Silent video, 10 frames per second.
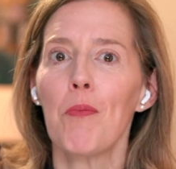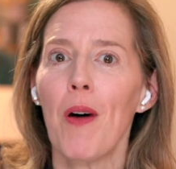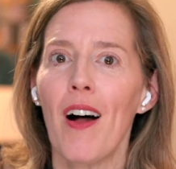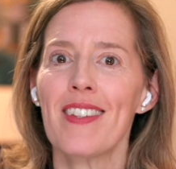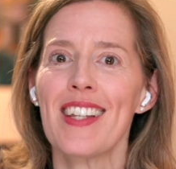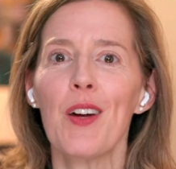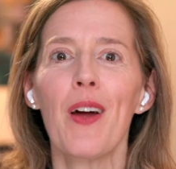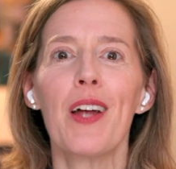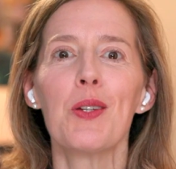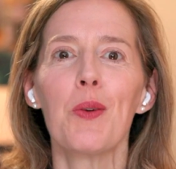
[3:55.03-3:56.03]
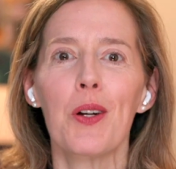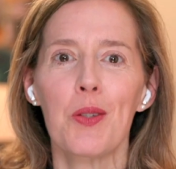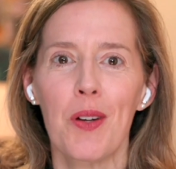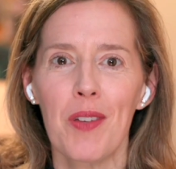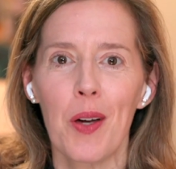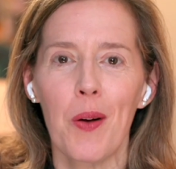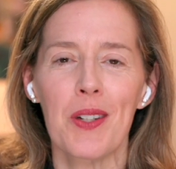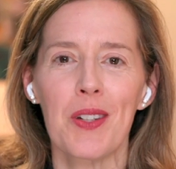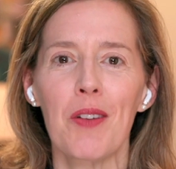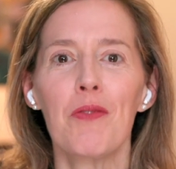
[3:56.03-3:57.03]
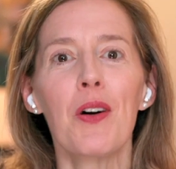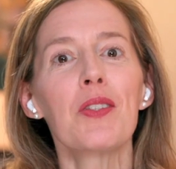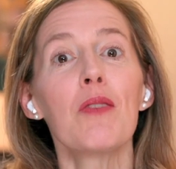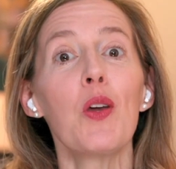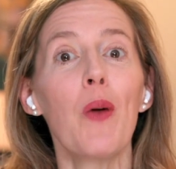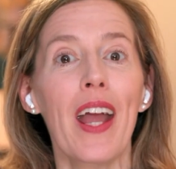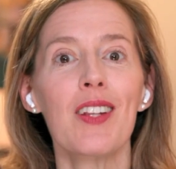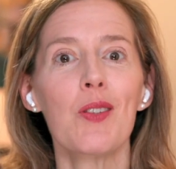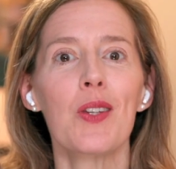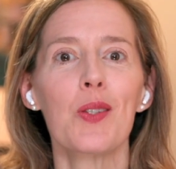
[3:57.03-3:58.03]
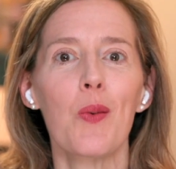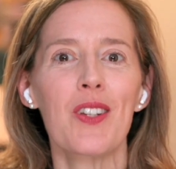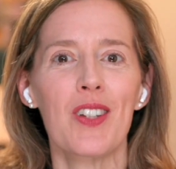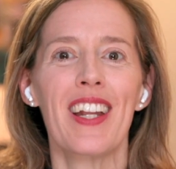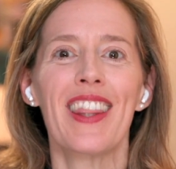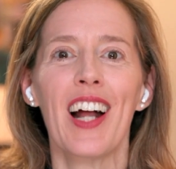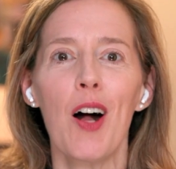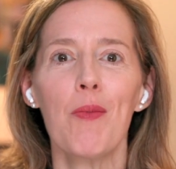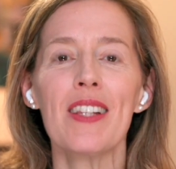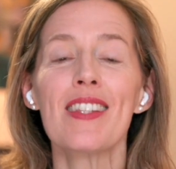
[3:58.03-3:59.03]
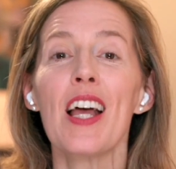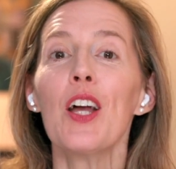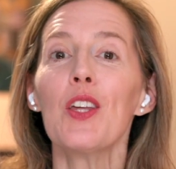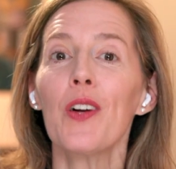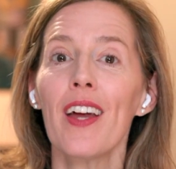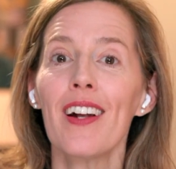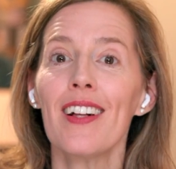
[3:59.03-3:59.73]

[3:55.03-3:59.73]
to pause here and do our trivia question. Folks, if you answer this question in the comments, you'll get a